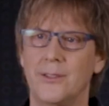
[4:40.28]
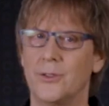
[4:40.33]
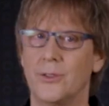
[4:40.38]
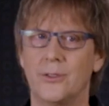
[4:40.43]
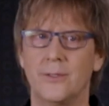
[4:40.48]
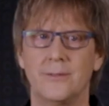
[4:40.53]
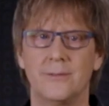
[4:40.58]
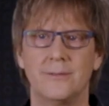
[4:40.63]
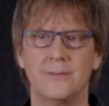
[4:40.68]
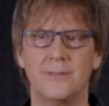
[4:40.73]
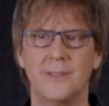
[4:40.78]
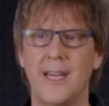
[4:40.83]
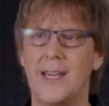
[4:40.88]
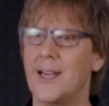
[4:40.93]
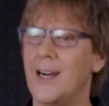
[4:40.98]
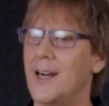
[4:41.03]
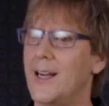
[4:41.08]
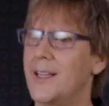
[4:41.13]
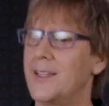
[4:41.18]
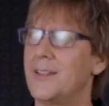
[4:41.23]
or
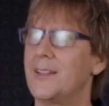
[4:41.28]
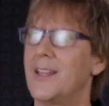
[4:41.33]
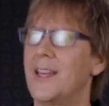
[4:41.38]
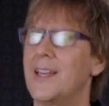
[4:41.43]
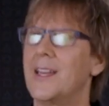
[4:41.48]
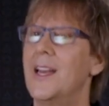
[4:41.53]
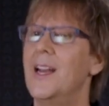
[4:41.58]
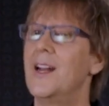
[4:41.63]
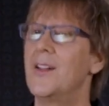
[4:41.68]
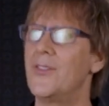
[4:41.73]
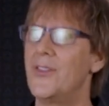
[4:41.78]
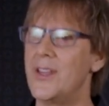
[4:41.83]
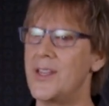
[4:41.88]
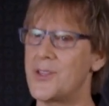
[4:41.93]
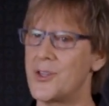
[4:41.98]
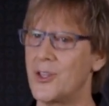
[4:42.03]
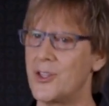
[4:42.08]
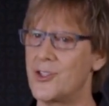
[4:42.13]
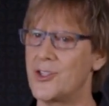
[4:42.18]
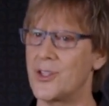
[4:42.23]
AI today.
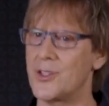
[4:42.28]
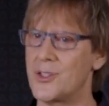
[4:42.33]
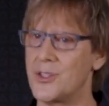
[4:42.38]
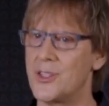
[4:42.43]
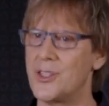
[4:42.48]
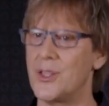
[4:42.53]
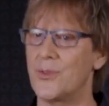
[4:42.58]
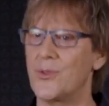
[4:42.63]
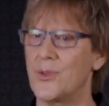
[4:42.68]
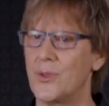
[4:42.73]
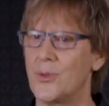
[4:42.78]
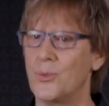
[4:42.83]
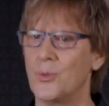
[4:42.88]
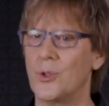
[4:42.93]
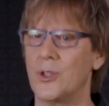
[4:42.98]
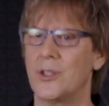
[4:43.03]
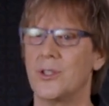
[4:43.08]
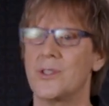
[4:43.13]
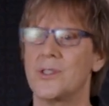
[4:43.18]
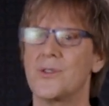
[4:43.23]
These are just different
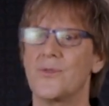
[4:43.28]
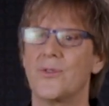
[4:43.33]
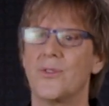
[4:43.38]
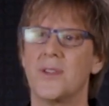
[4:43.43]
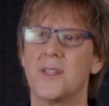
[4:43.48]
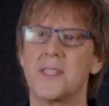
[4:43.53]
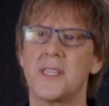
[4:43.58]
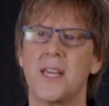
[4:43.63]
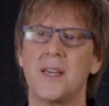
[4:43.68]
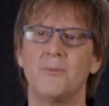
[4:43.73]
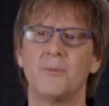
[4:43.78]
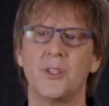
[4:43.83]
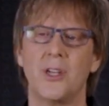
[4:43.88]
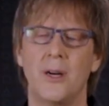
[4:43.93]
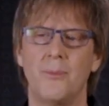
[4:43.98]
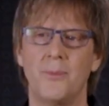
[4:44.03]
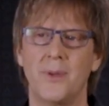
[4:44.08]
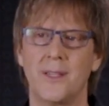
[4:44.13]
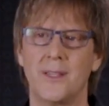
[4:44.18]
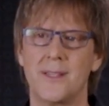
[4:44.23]
words for the same
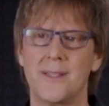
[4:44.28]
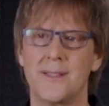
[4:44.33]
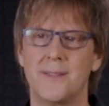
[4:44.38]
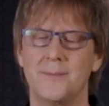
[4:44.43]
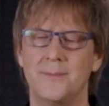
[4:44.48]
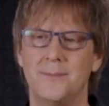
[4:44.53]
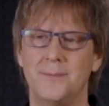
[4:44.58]
topics.